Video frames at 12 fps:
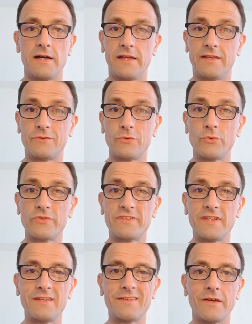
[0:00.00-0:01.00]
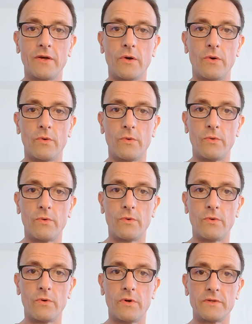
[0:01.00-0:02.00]
exhausted,
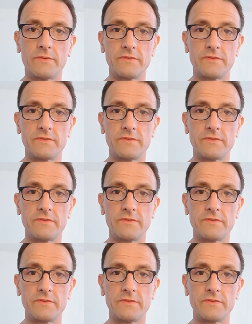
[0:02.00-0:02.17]
or